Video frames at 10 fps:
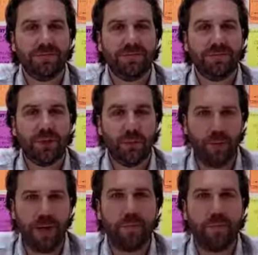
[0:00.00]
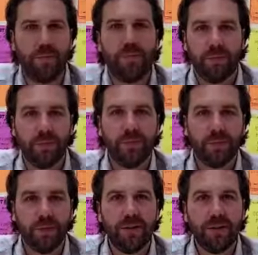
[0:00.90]
with some clicks, and you don't
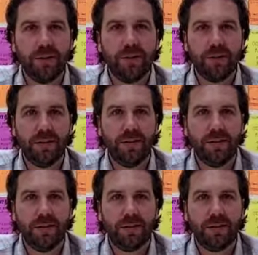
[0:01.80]
have to install any software.